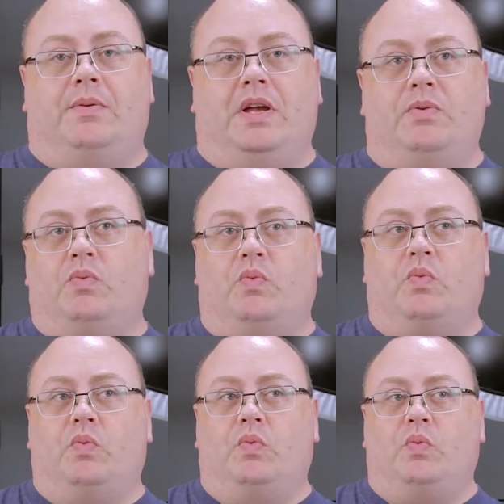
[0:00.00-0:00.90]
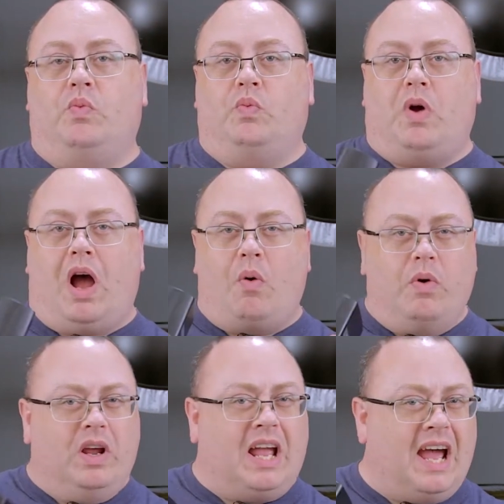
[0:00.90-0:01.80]
And I
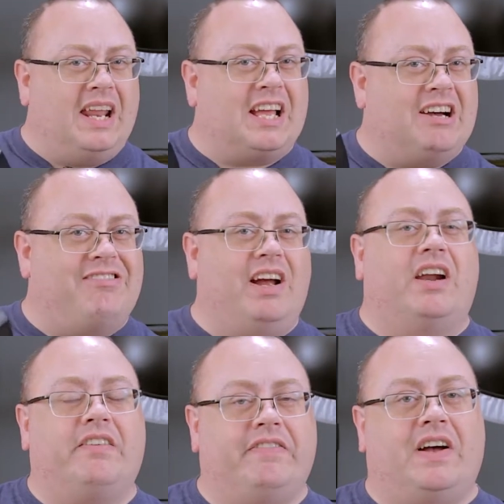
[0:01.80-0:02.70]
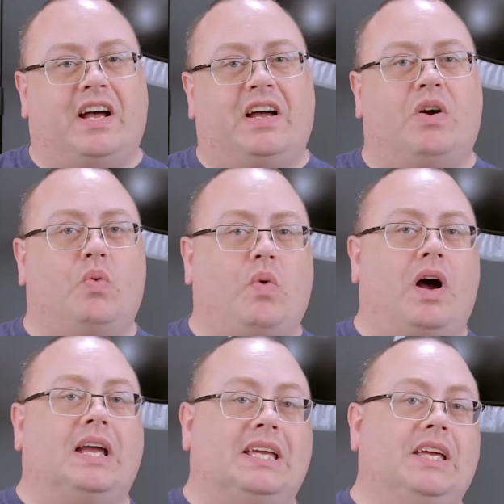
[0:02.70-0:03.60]
want to kind of clarify
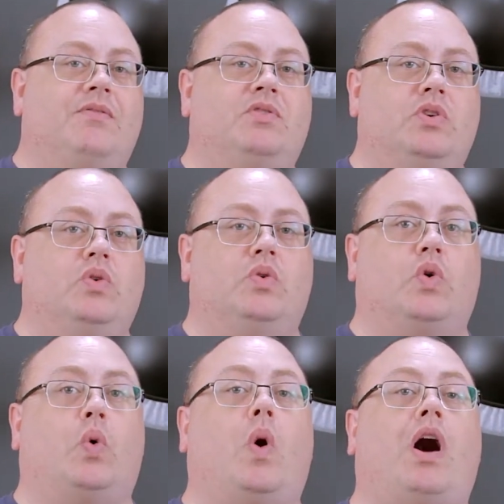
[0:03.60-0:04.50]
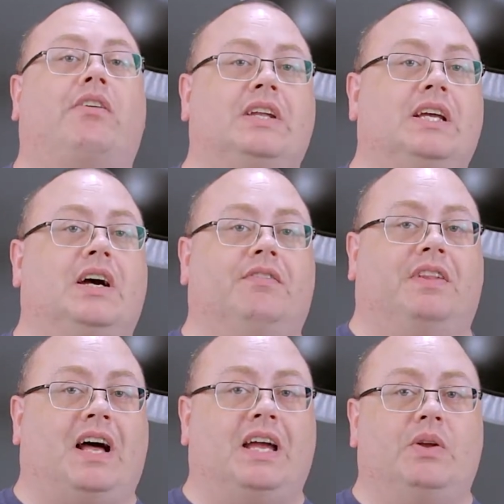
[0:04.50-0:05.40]
what gives you quality of
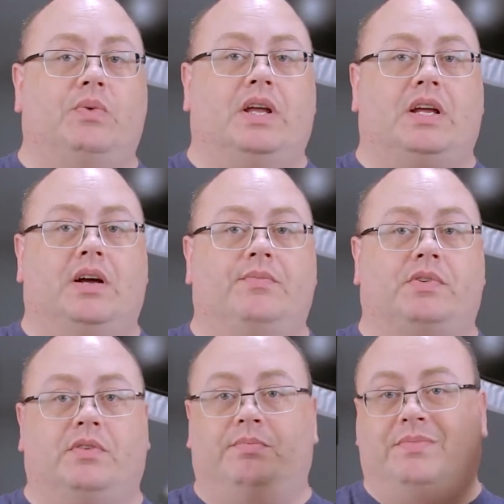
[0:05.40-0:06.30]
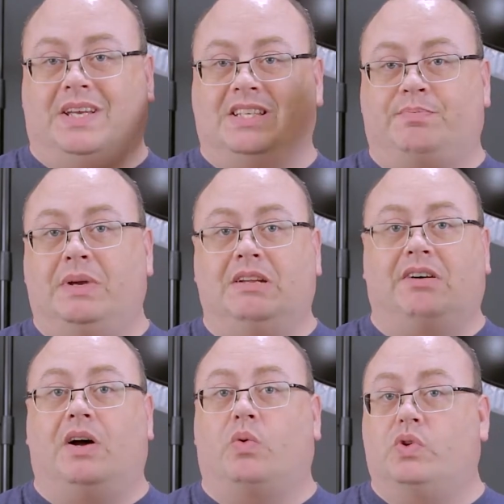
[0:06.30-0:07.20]
light when it comes from a speed
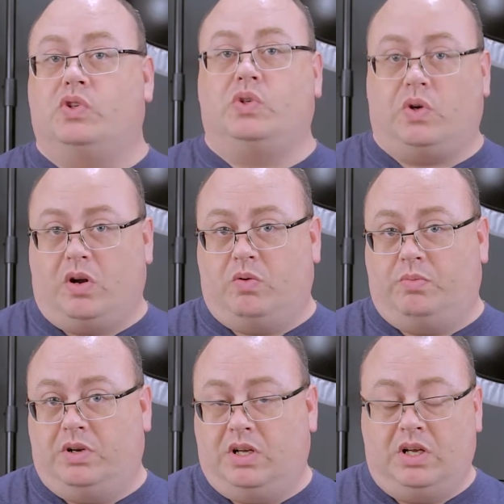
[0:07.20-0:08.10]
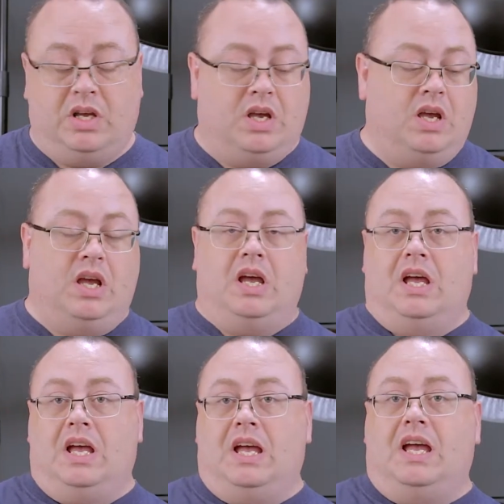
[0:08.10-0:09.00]
light or strobe.
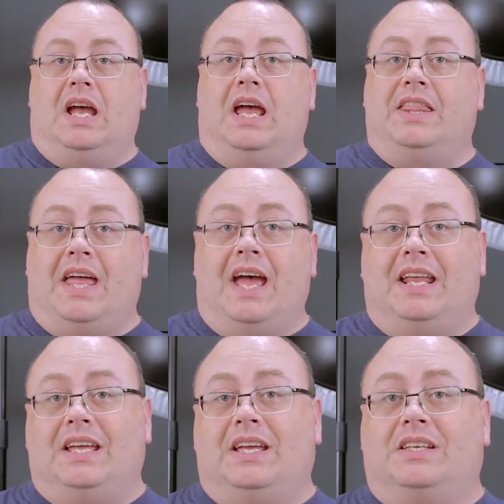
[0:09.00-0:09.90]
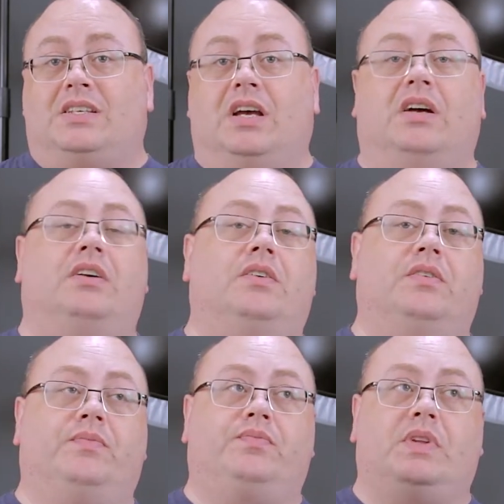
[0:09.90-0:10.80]
And that is
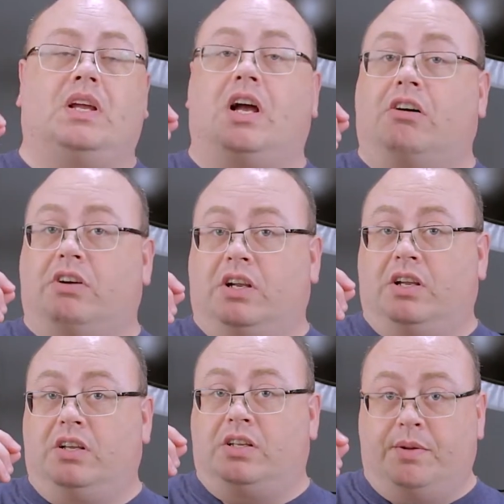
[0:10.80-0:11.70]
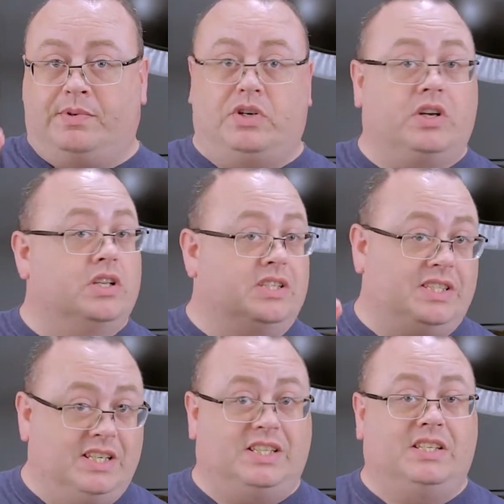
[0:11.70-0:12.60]
color temperature
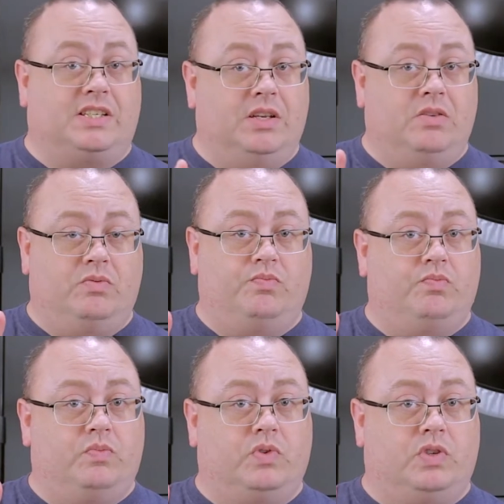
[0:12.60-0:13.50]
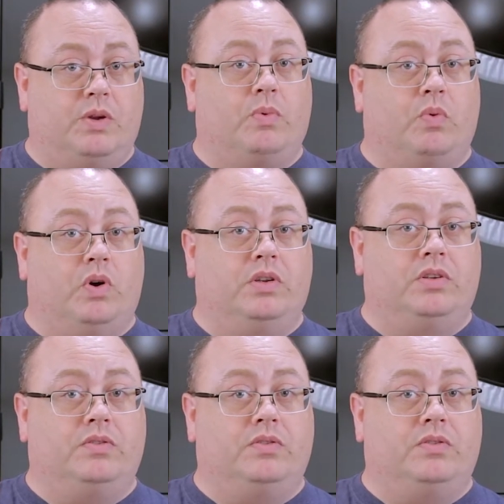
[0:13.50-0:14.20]
consistency, number one,